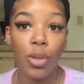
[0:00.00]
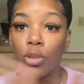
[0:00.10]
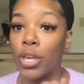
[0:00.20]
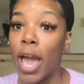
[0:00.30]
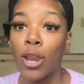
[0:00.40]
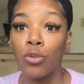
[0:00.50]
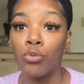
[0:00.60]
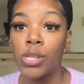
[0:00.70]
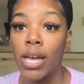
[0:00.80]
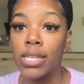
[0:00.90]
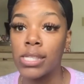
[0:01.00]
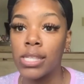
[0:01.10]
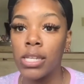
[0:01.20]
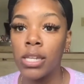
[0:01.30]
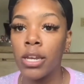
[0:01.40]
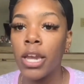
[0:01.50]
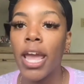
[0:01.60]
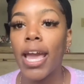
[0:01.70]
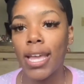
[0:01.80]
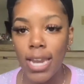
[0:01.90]
you gotta use a concealer,
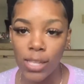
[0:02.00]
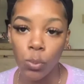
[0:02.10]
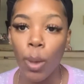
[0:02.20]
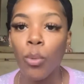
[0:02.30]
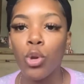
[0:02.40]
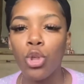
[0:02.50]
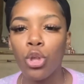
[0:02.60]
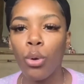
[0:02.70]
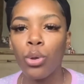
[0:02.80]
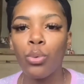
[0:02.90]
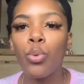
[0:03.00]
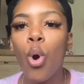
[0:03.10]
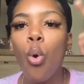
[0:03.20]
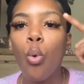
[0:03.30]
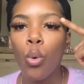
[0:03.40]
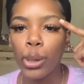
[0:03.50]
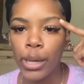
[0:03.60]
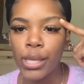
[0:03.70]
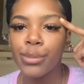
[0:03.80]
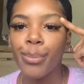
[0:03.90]
and that's what I'm gonna show you on
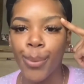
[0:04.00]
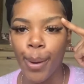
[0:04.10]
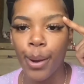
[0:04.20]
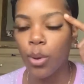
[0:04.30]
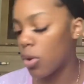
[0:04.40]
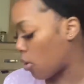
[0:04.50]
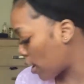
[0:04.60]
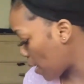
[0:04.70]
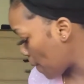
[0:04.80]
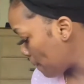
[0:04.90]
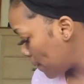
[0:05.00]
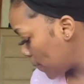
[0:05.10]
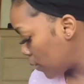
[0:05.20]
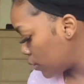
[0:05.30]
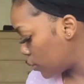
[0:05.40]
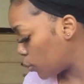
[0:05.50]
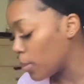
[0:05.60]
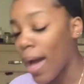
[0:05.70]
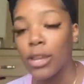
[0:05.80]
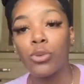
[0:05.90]
this brow, okay? We
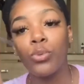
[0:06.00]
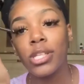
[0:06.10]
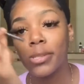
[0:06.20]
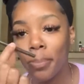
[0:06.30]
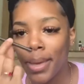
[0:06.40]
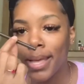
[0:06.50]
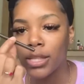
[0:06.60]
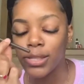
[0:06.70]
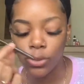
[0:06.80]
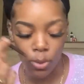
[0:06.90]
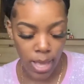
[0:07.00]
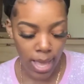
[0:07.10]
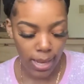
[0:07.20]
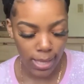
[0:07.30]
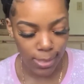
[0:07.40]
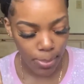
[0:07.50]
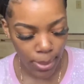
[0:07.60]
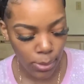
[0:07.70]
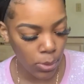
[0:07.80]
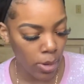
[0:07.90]
about to do this pencil. This
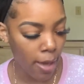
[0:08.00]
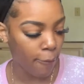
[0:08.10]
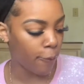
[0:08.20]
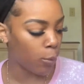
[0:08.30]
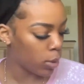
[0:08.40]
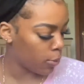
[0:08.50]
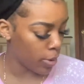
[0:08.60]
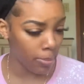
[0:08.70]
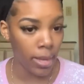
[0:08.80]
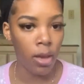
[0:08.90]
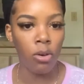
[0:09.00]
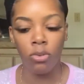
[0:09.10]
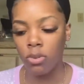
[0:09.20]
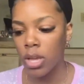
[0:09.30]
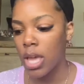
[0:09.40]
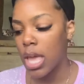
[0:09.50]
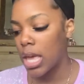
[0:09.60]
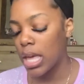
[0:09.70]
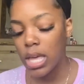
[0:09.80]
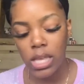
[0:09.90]
pencil not fooling with me though,
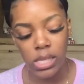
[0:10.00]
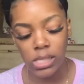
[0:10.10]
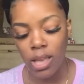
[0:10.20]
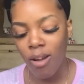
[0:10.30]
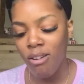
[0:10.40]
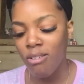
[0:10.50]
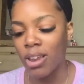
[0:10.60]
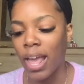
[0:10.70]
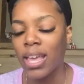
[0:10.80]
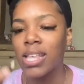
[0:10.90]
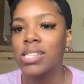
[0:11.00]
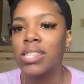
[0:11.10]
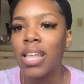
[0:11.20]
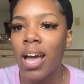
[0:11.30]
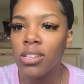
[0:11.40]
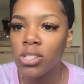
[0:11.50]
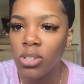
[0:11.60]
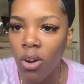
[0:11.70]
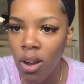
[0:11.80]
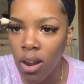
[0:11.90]
cause y'all, like, it's not
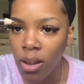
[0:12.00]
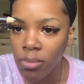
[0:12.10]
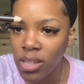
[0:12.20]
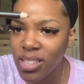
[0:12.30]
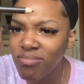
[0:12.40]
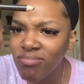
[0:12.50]
sharp. Look.